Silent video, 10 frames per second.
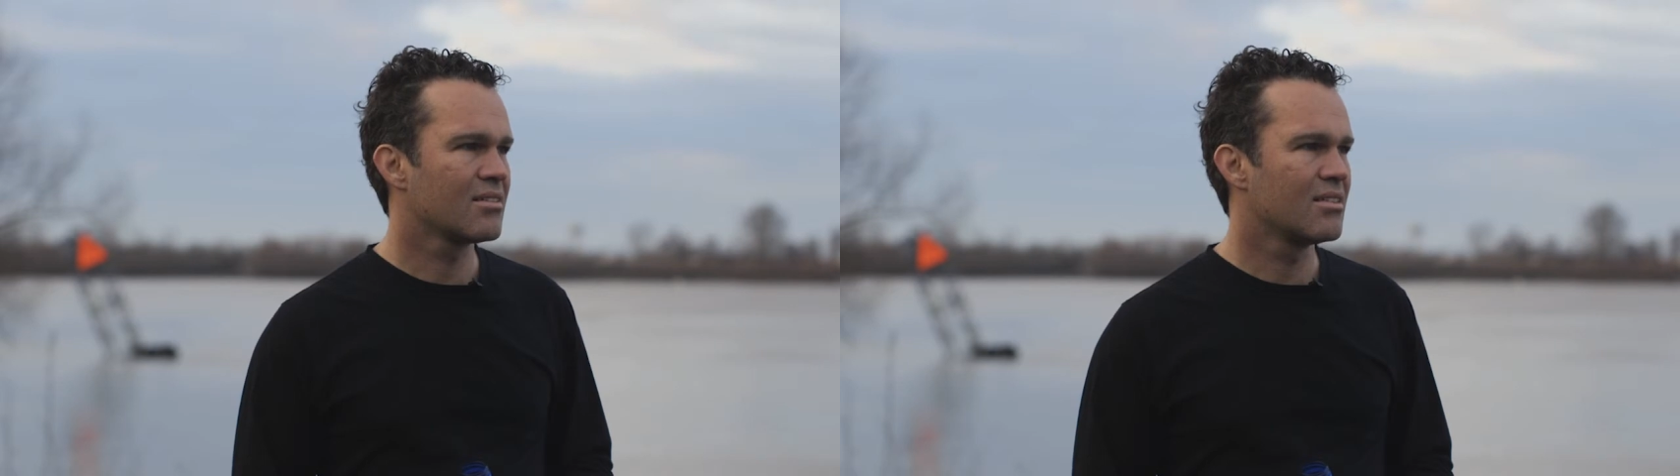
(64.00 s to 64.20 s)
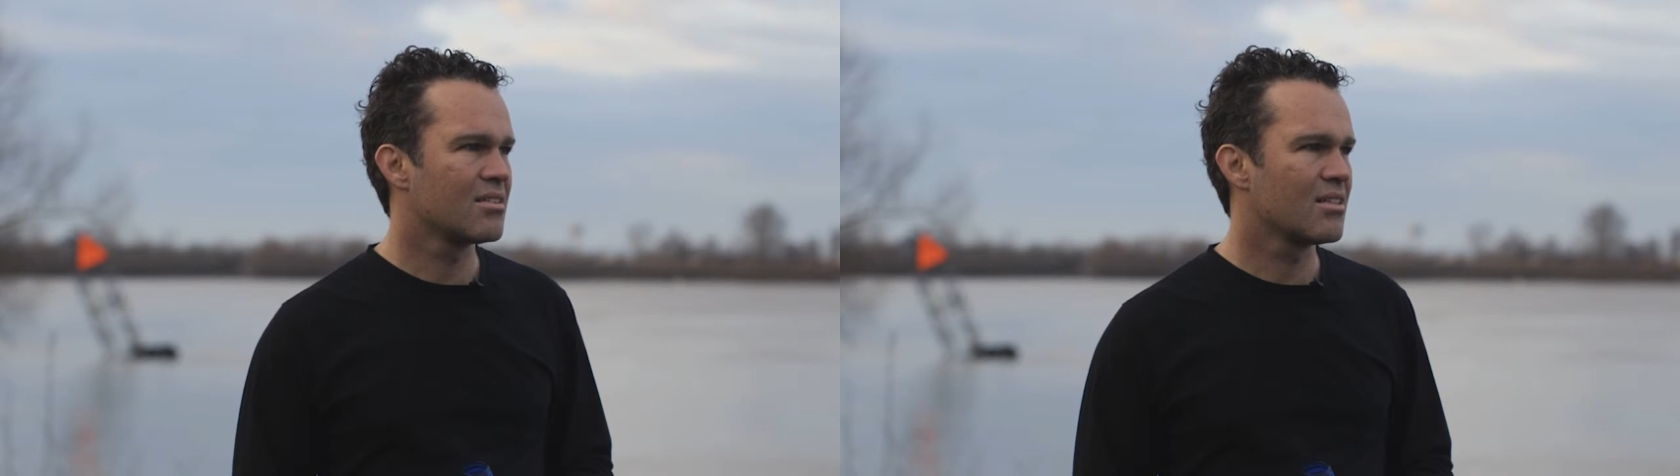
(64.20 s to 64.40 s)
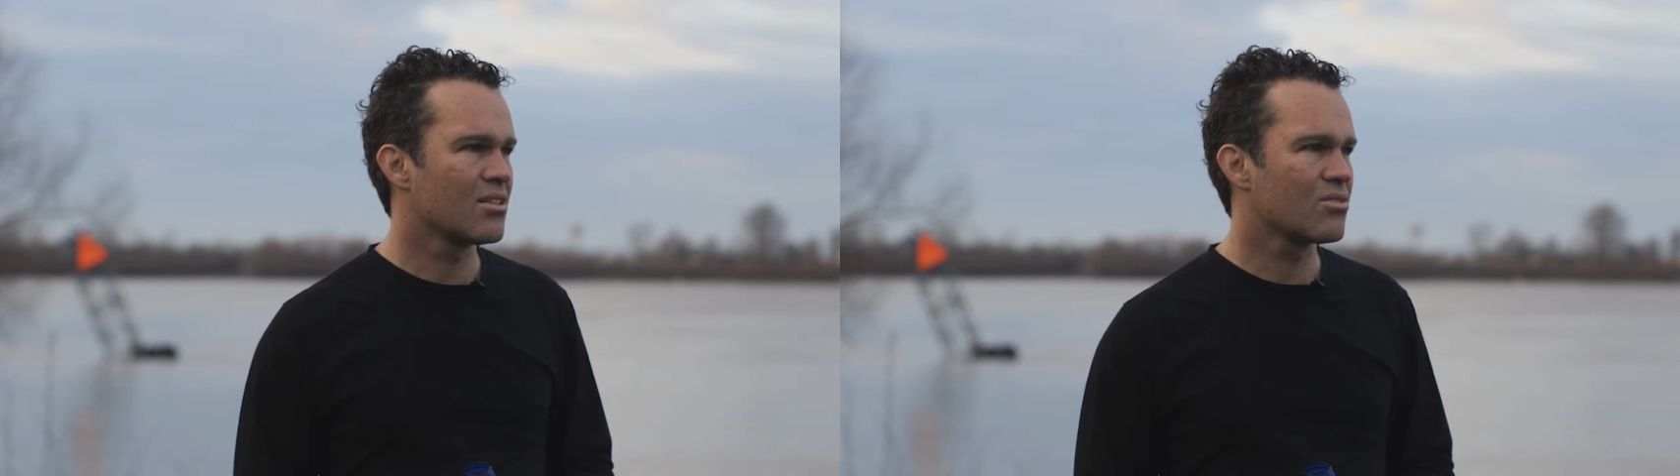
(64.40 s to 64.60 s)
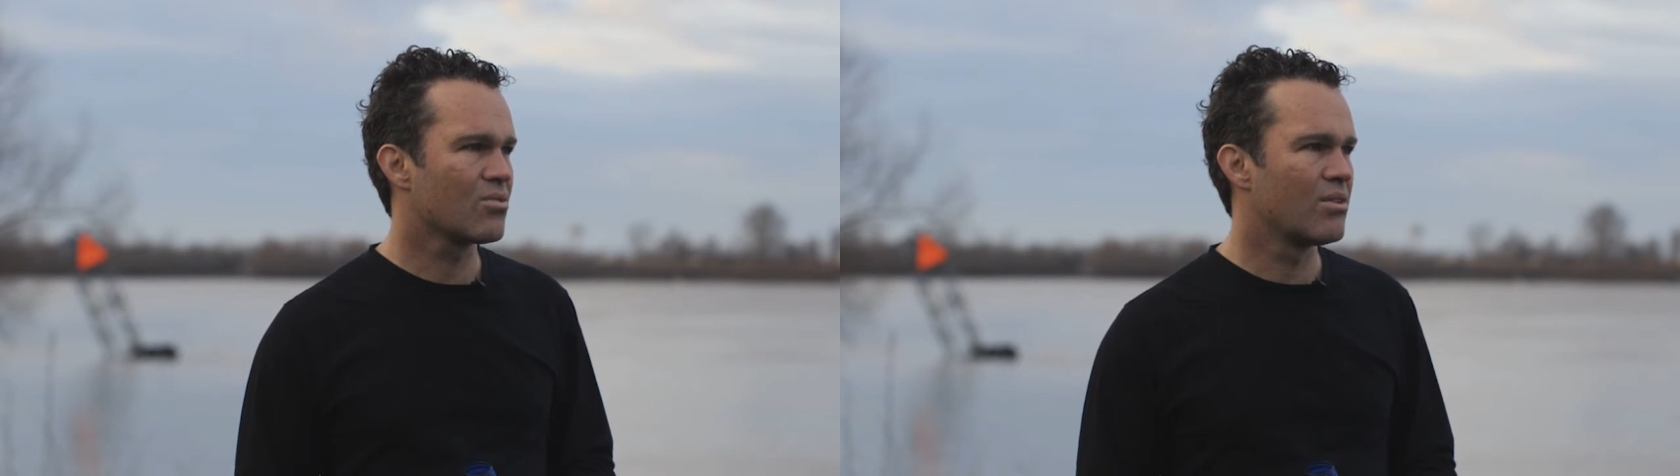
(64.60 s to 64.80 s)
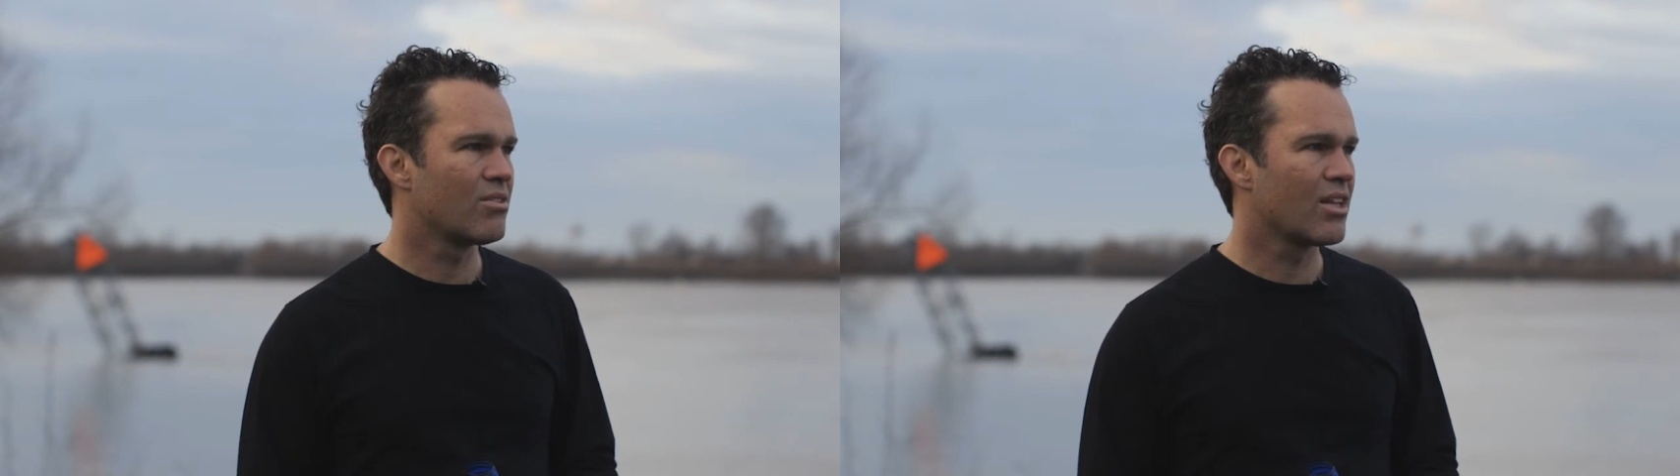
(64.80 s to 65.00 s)
is in this
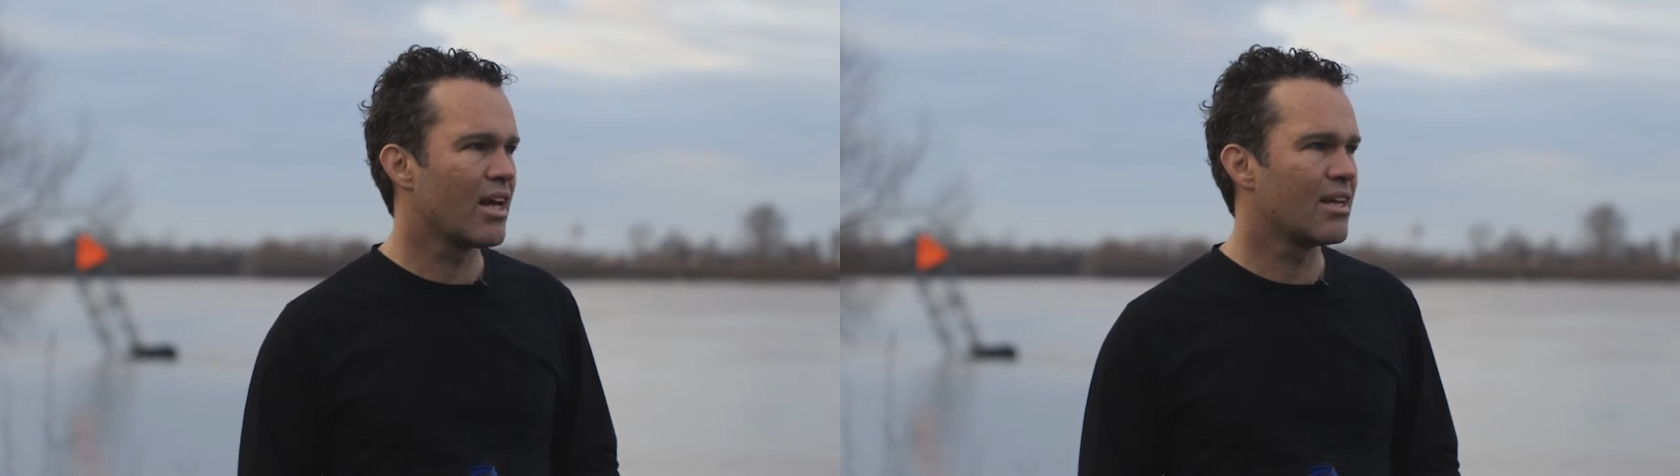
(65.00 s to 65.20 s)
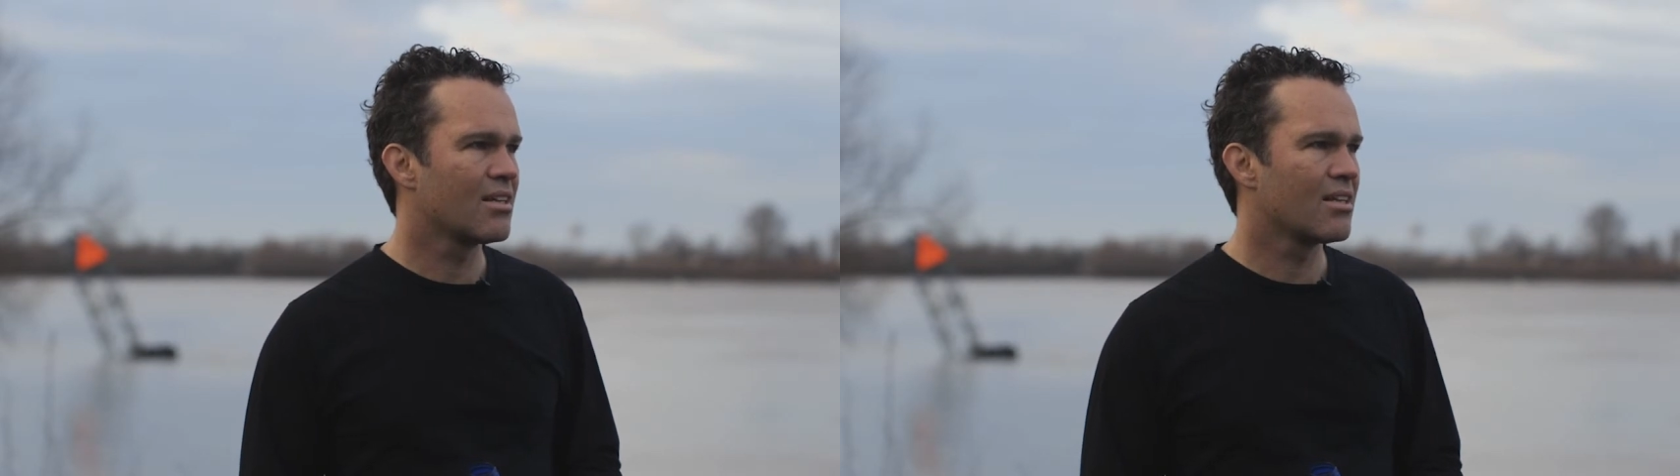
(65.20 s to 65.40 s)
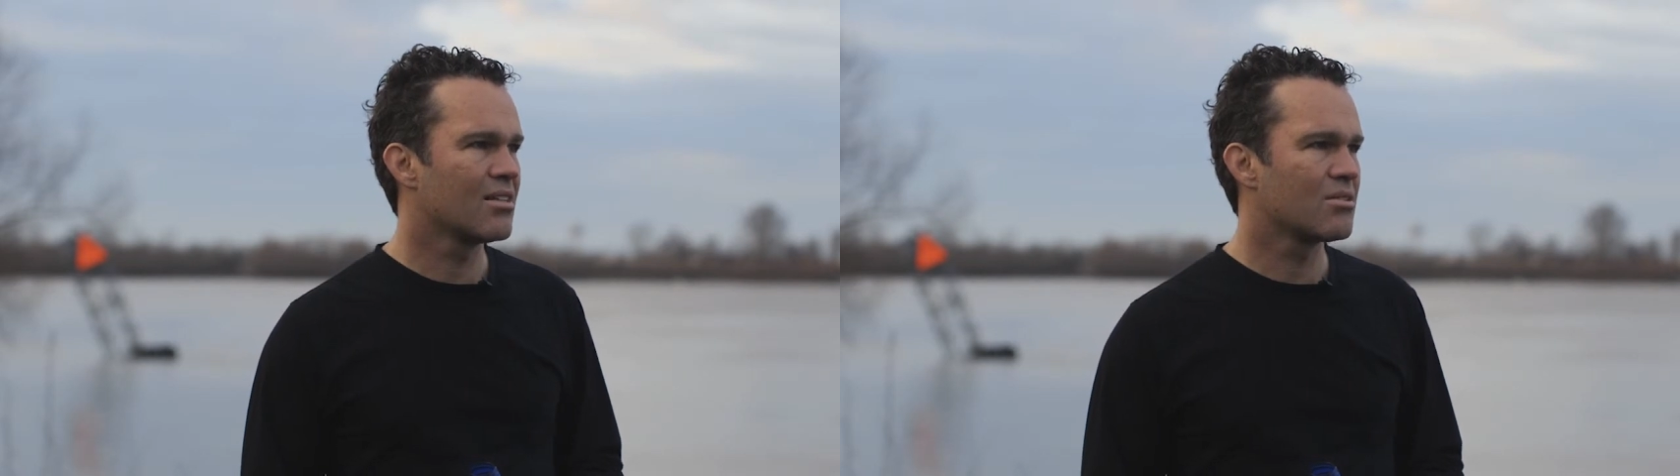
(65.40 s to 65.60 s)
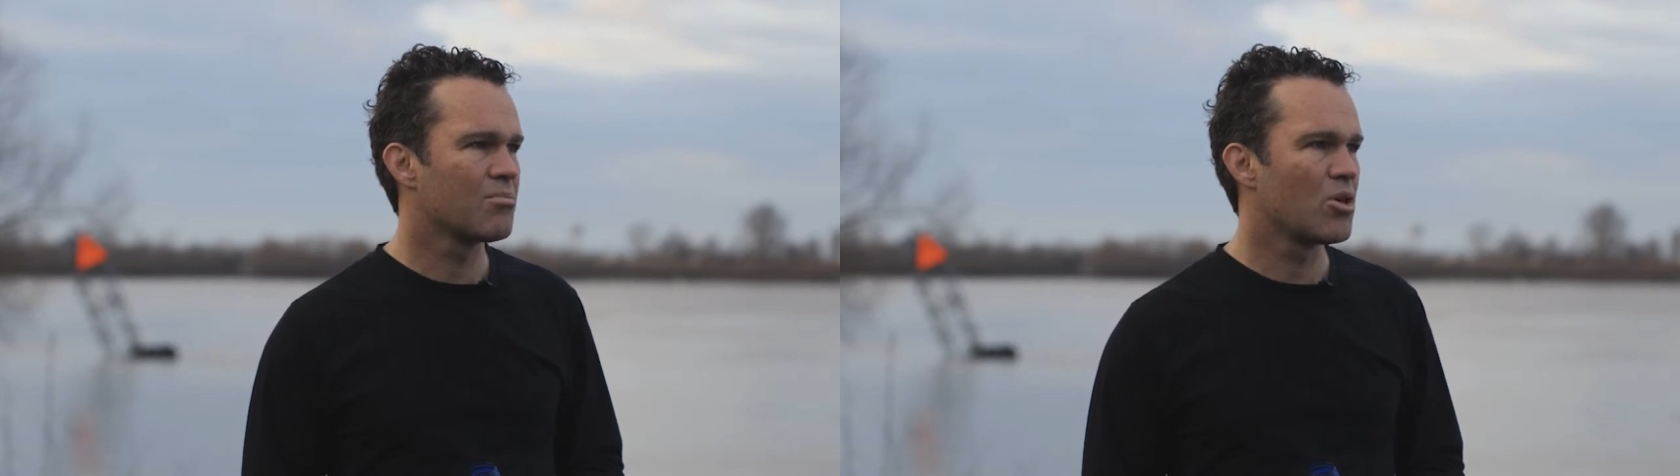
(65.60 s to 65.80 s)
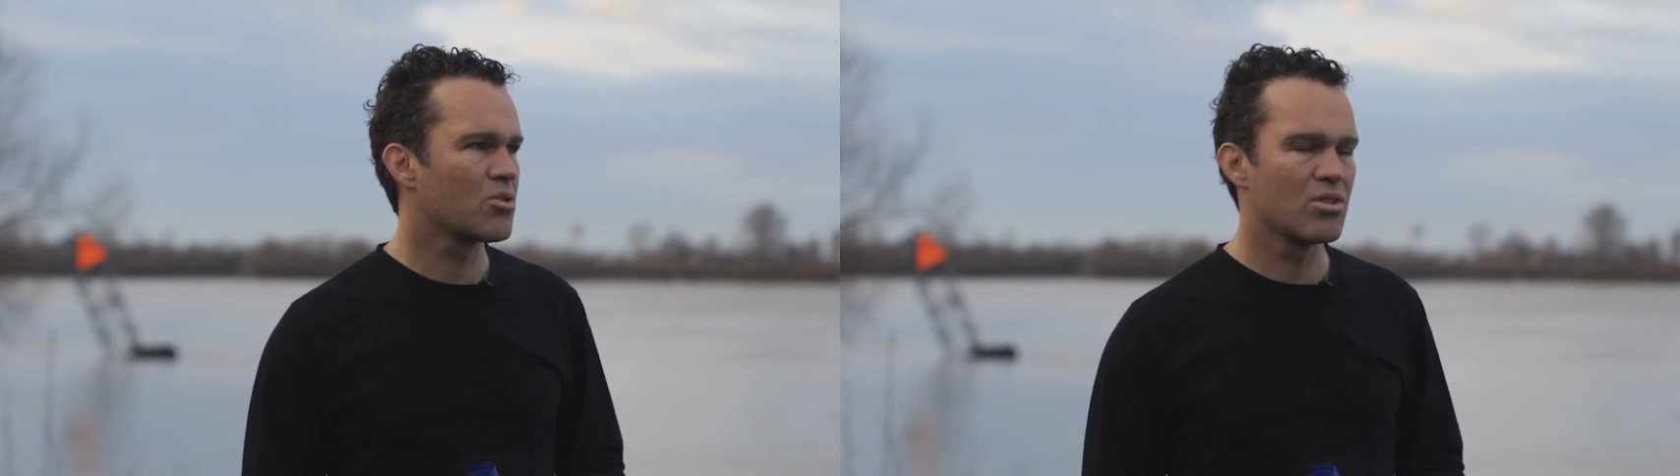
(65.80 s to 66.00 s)
river that is
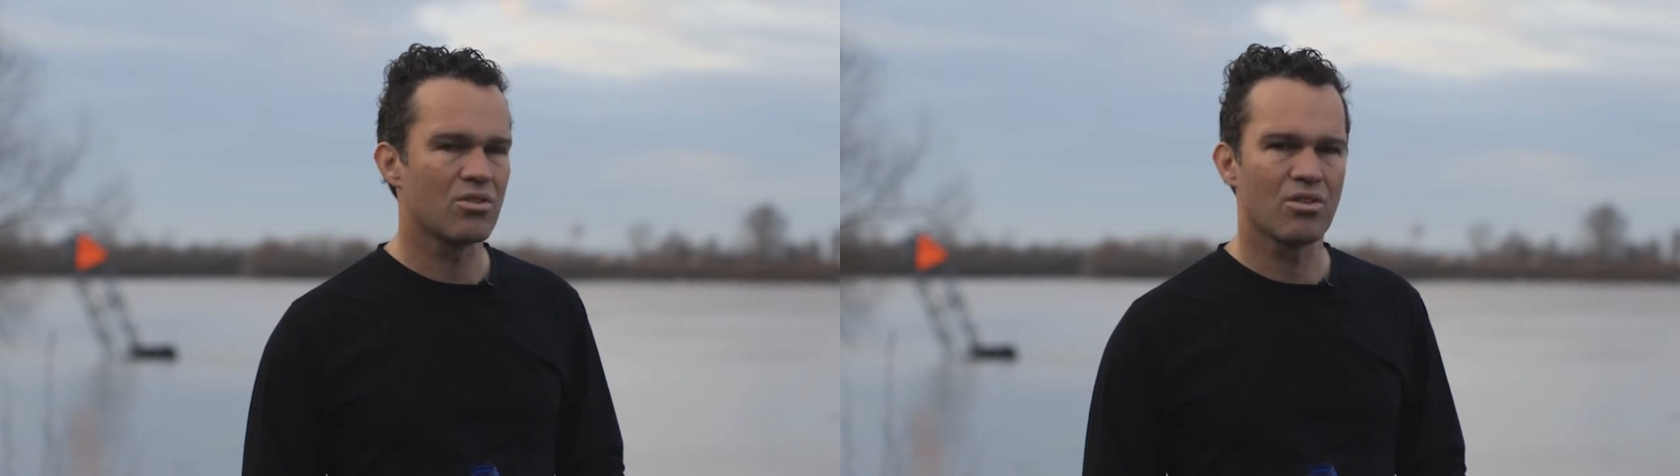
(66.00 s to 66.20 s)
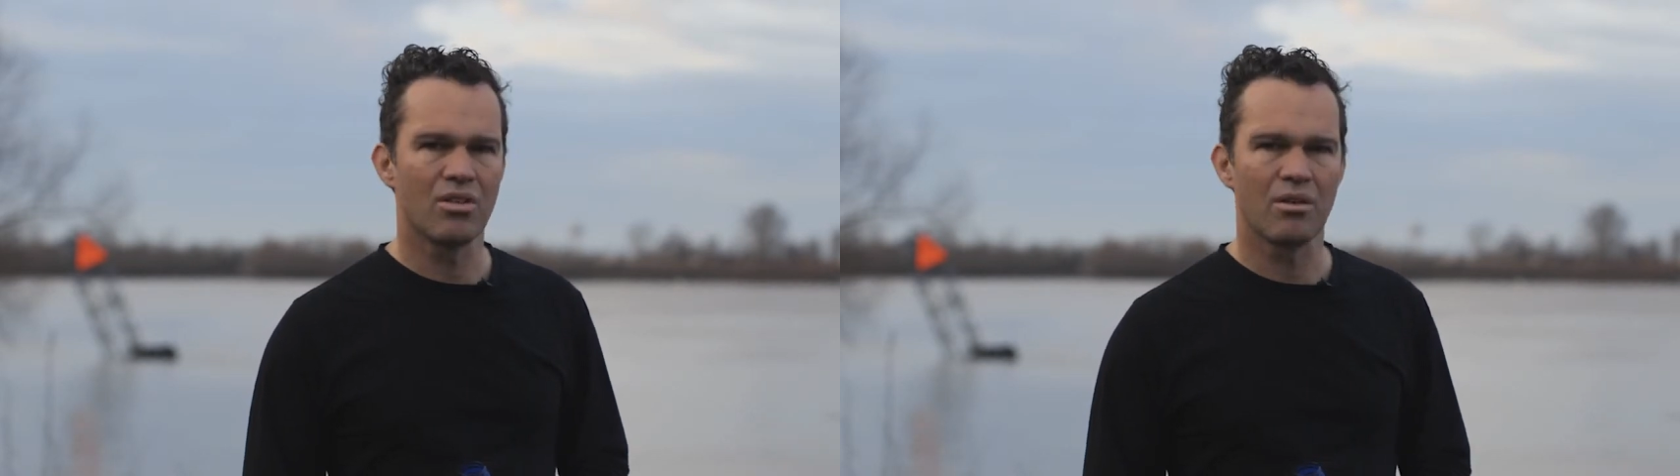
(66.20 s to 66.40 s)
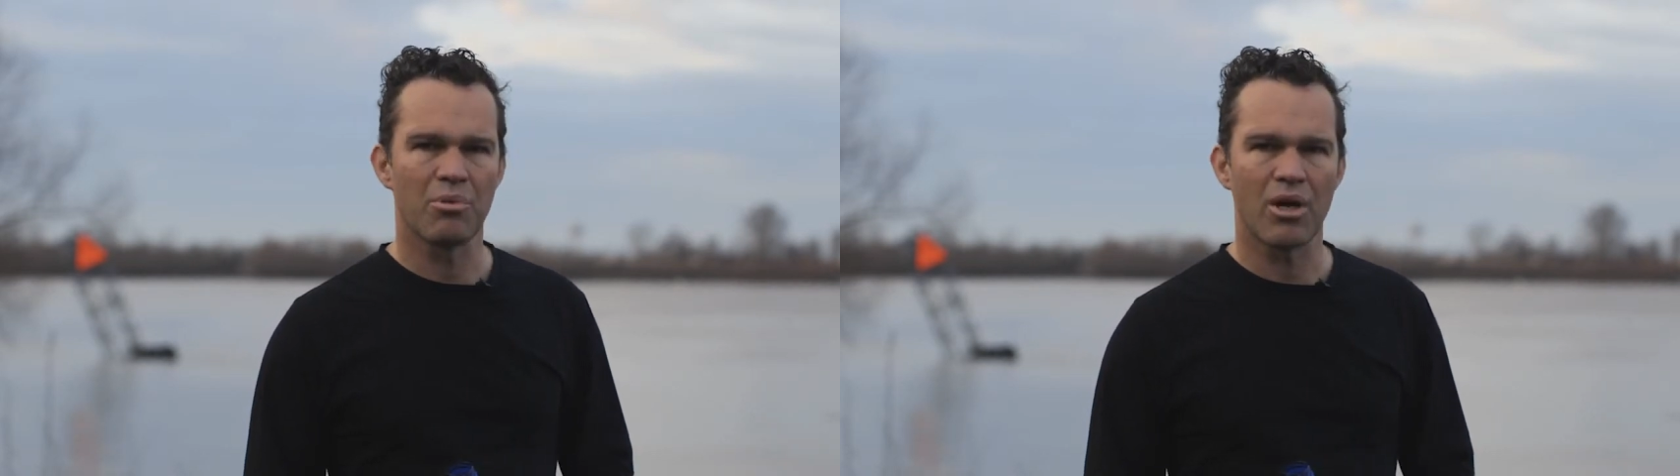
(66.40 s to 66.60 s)
most concerning,